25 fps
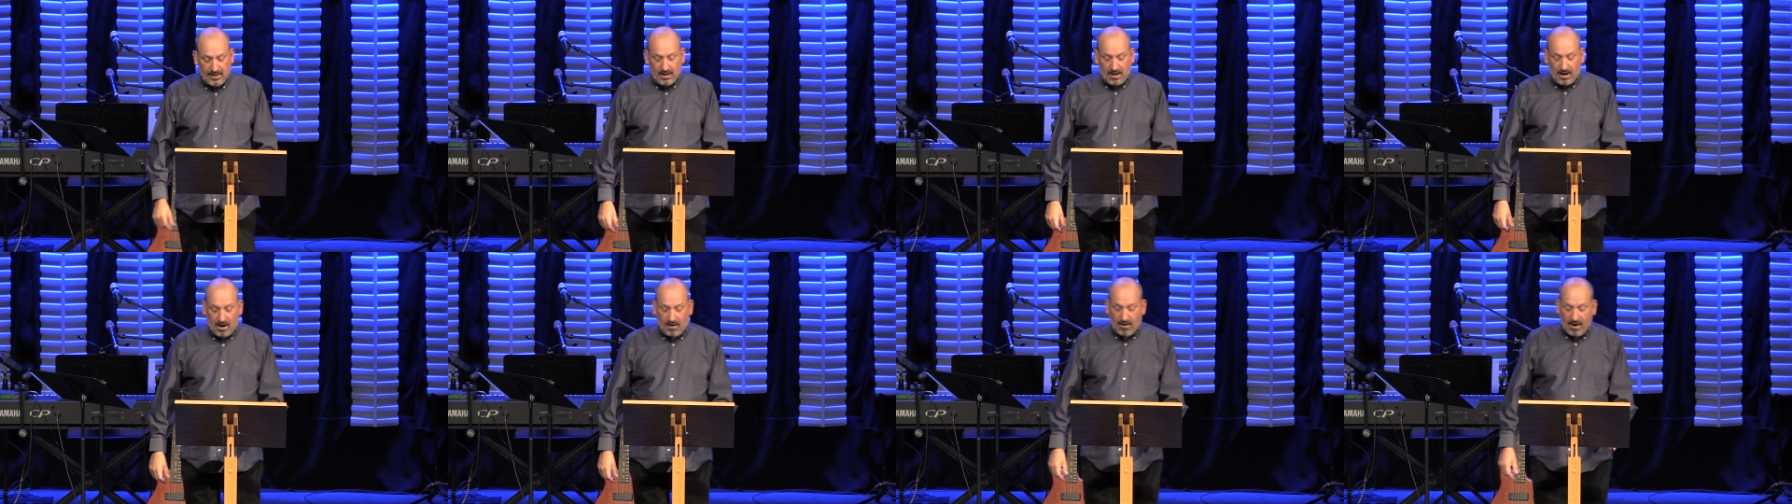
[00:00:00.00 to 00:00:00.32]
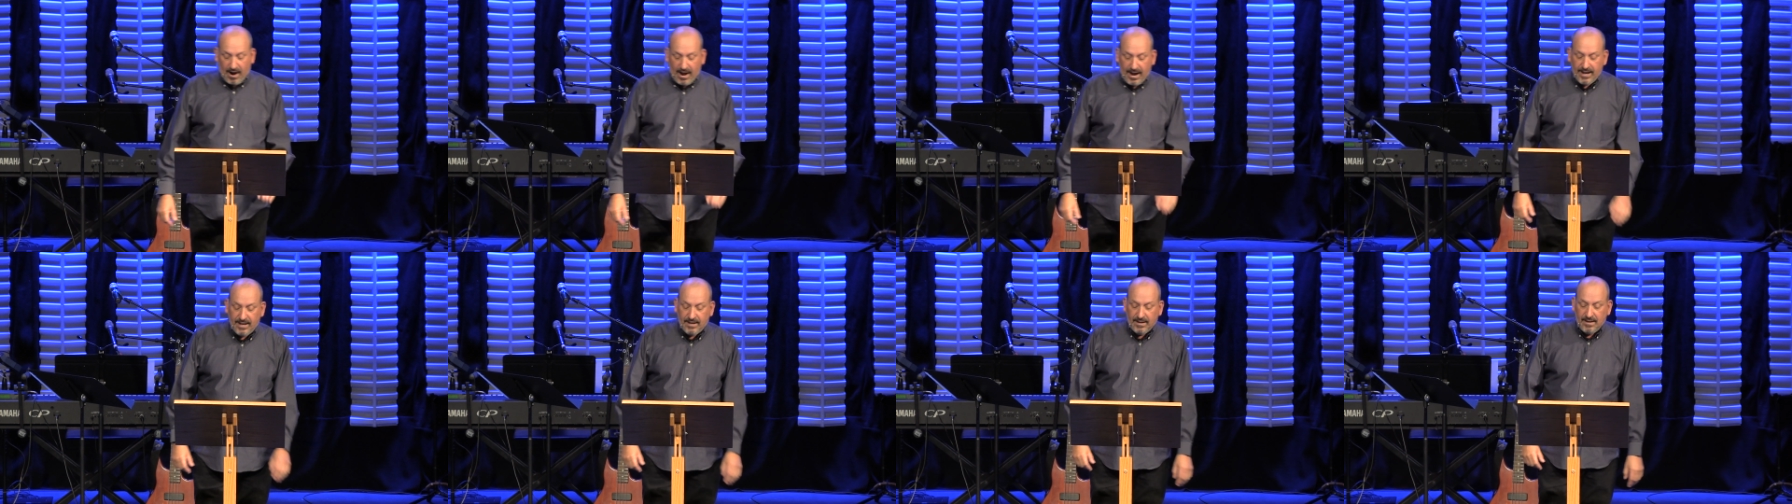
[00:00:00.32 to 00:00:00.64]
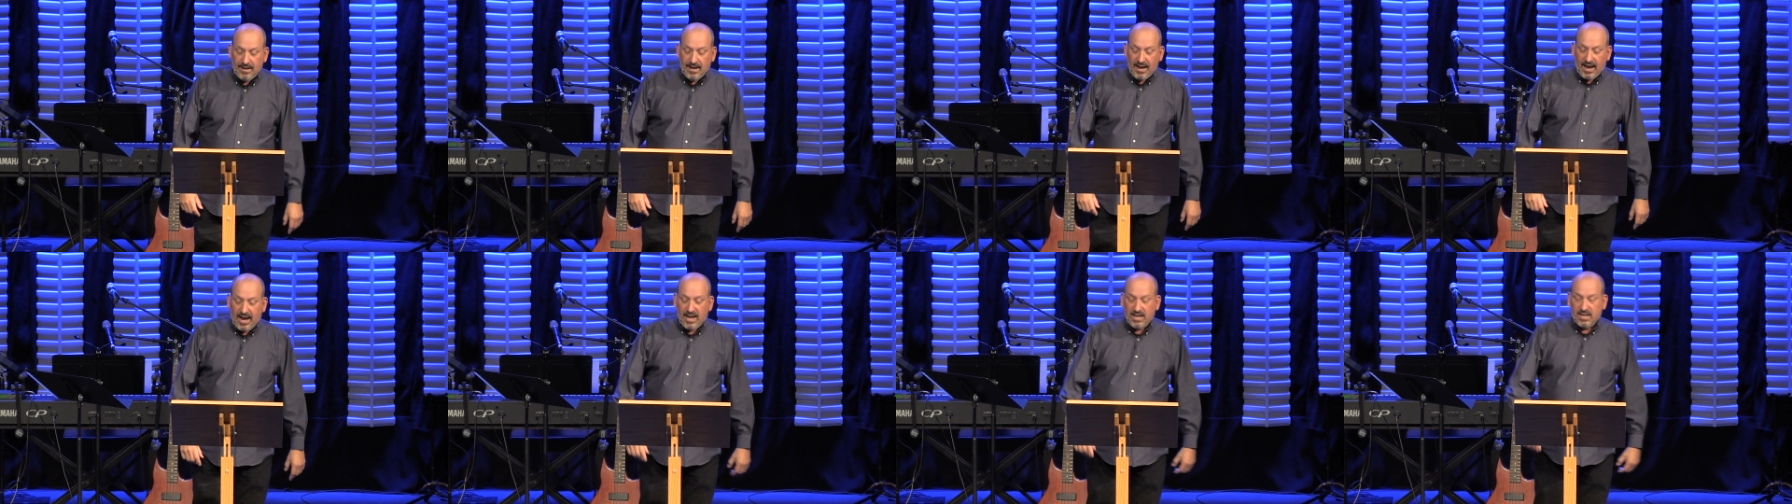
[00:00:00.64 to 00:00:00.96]
All right?
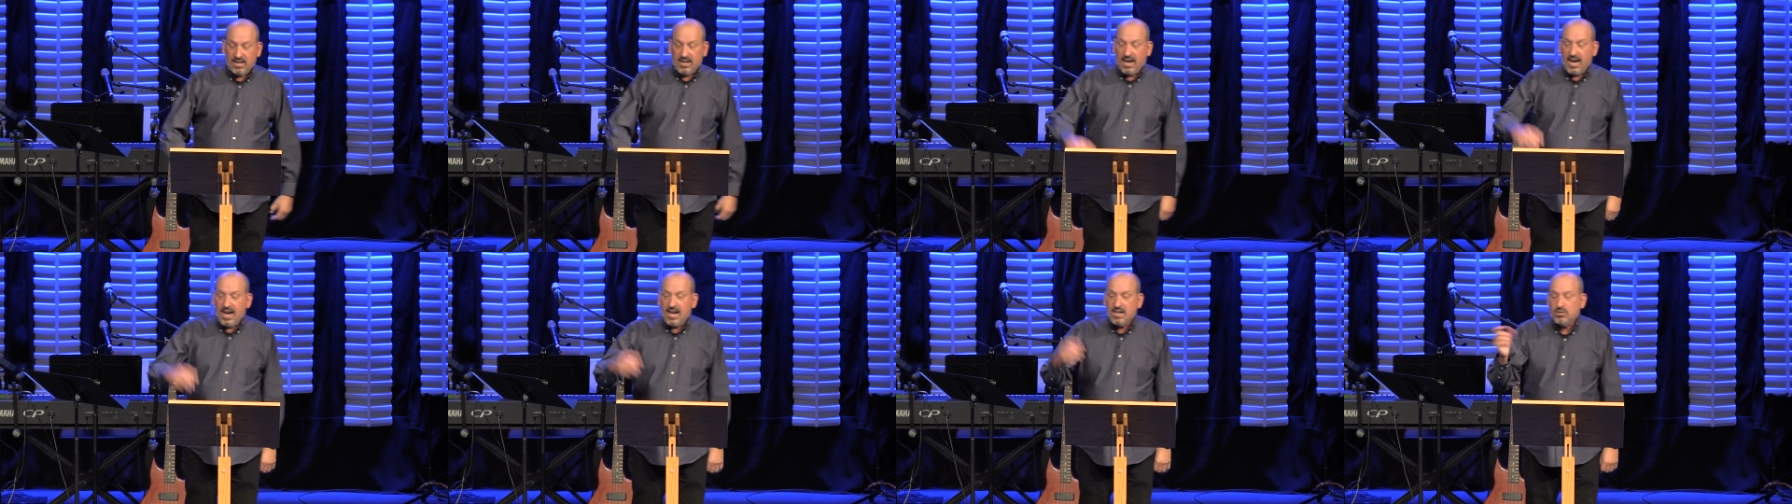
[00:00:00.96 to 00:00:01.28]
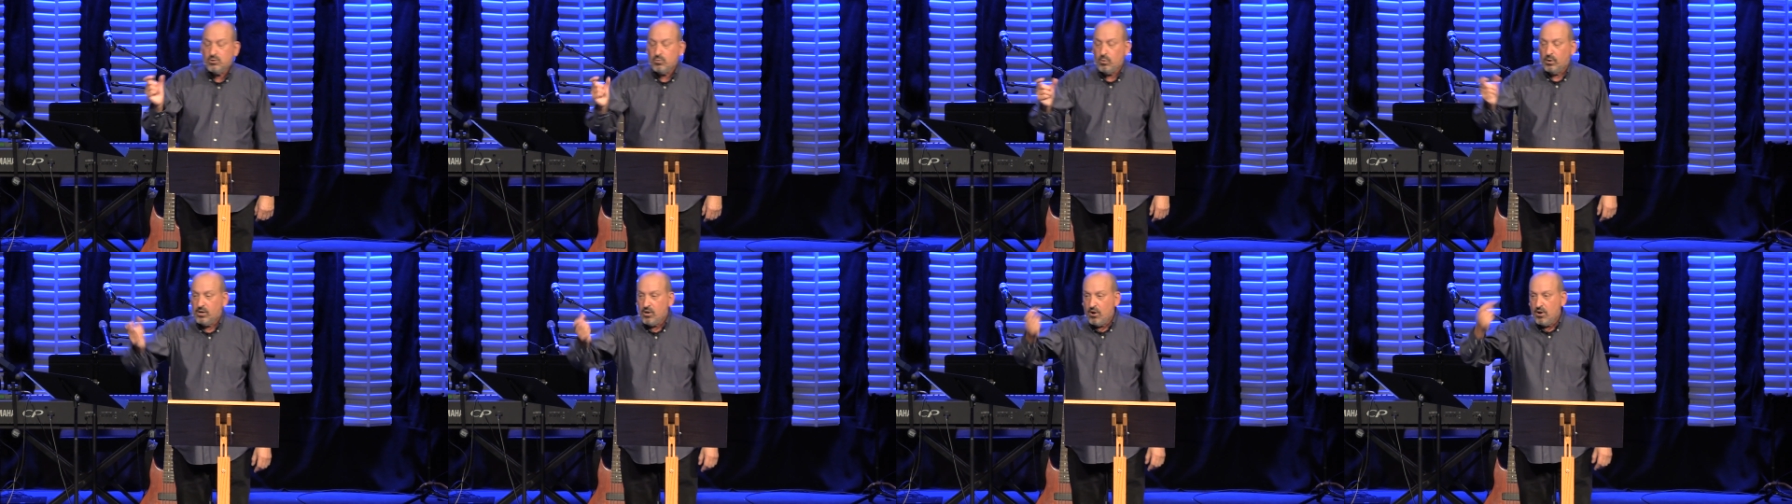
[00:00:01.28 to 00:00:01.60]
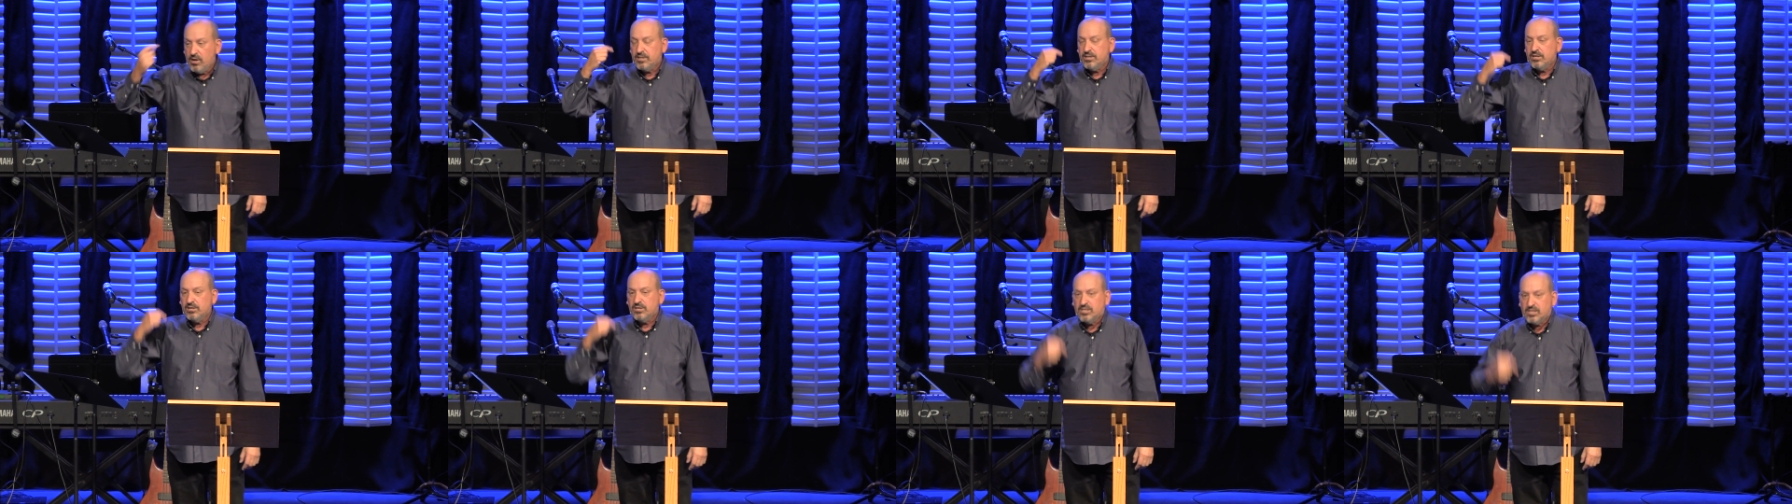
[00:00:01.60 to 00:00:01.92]
And yes, we're
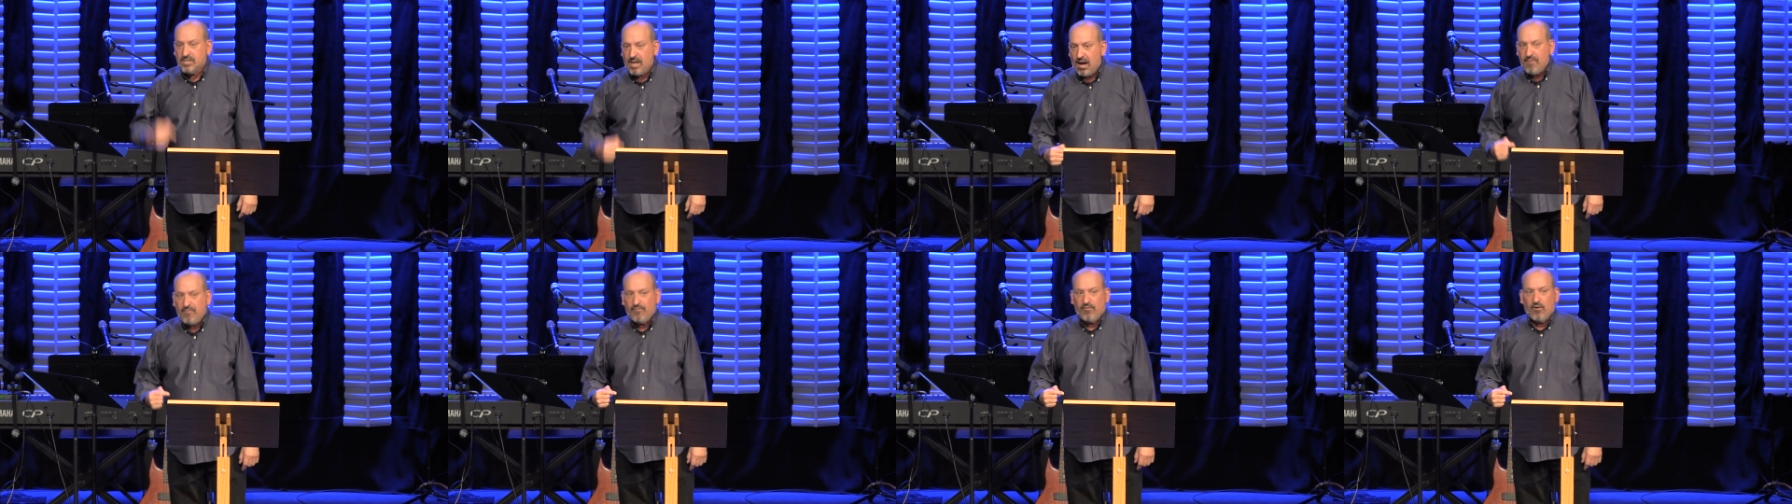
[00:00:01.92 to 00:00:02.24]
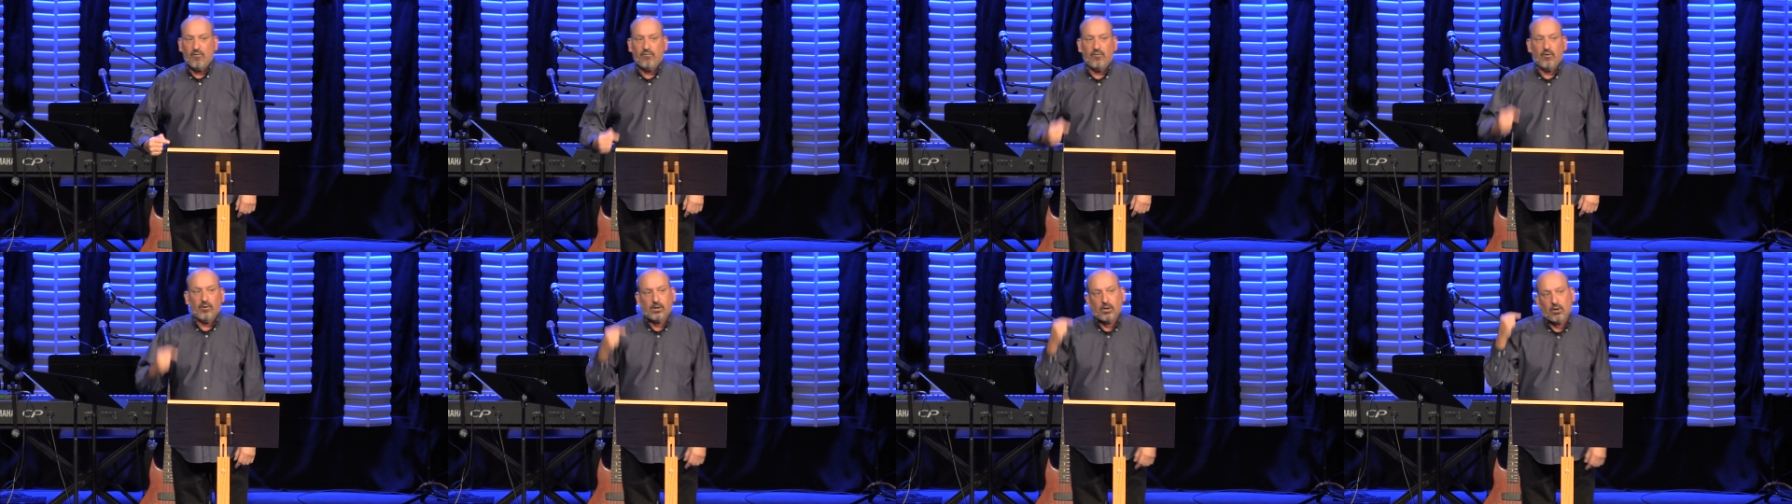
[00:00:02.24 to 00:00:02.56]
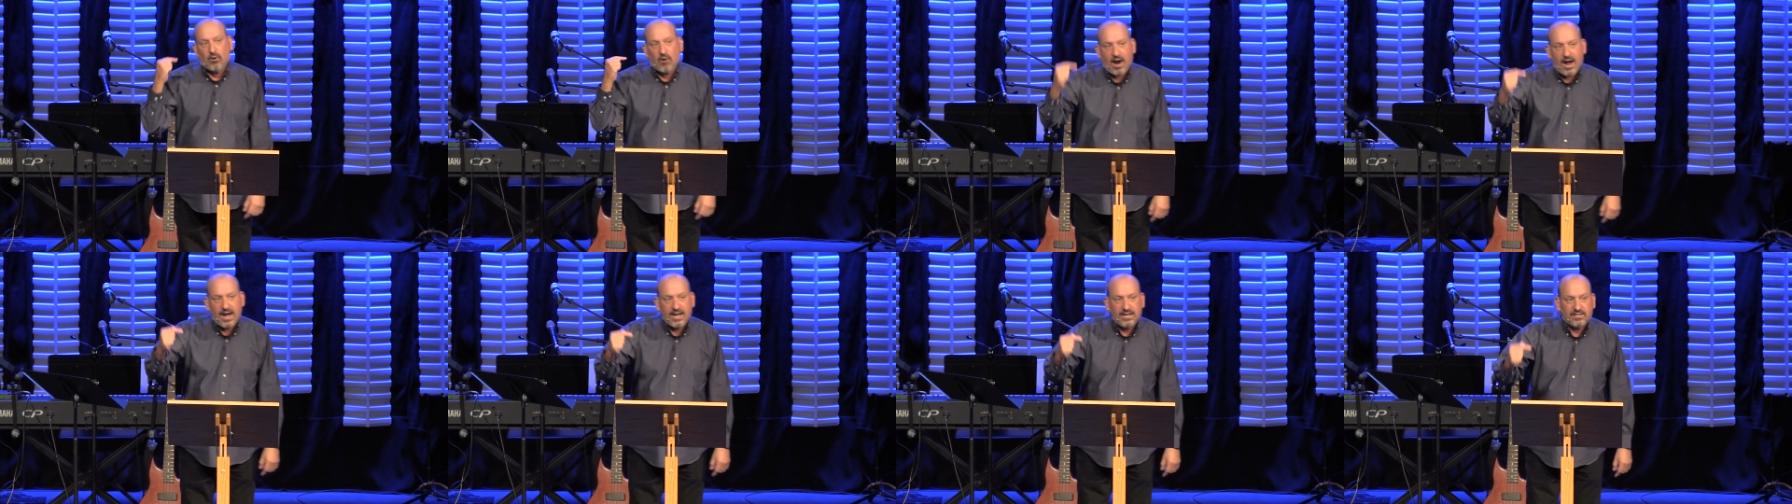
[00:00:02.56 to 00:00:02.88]
going to suffer for
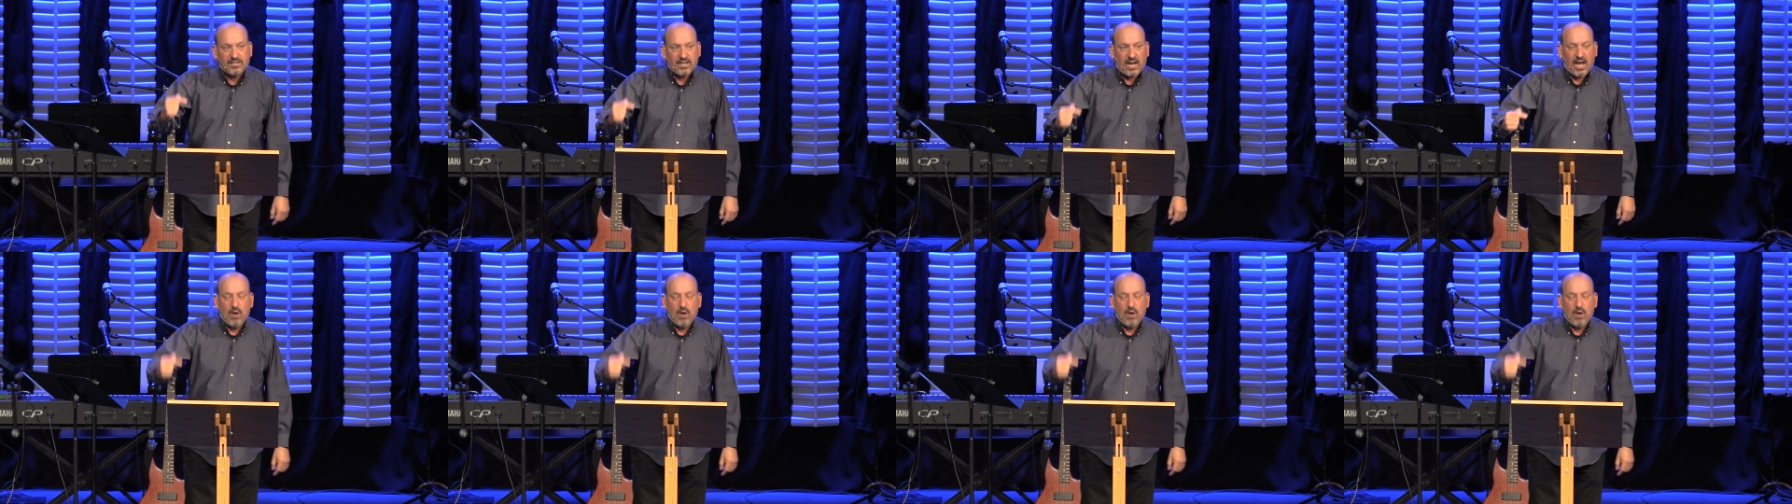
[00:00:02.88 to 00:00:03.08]
Christ.